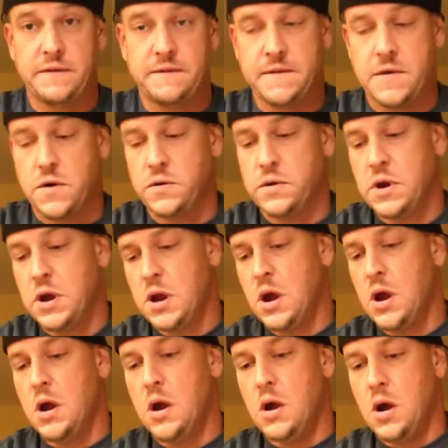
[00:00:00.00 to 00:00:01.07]
the phone,
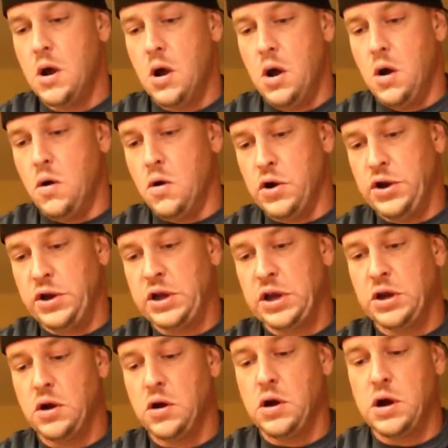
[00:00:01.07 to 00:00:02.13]
or you
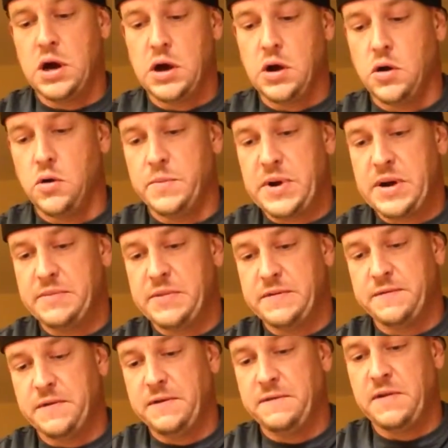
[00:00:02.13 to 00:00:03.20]
can open up the
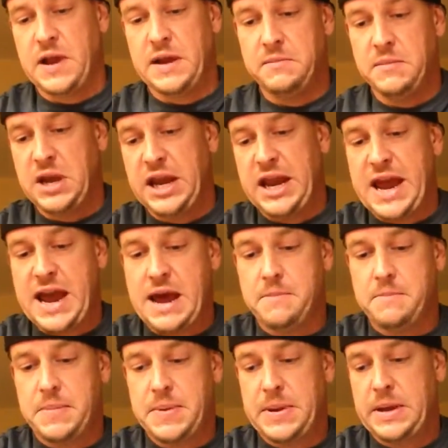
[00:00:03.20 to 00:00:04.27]
Free Flight Mini app,
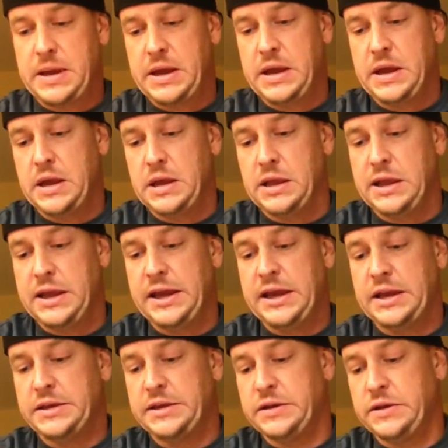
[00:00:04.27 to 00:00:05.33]
link
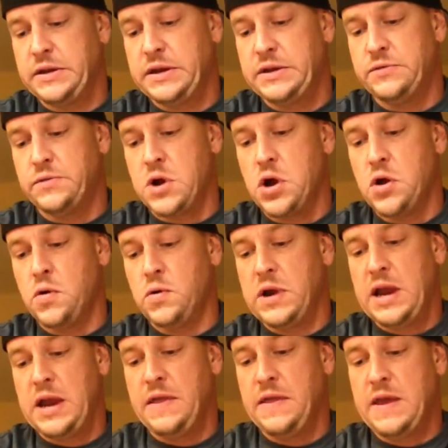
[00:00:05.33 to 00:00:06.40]
it to the drone,
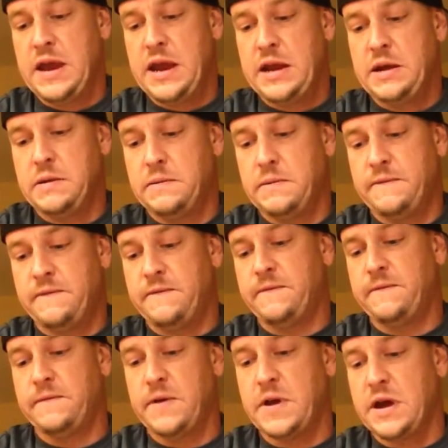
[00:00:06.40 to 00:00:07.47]
and then,
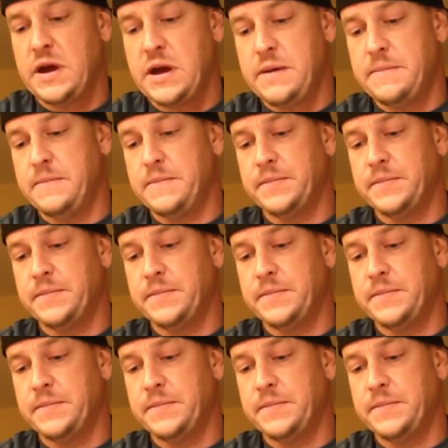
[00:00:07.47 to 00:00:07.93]
or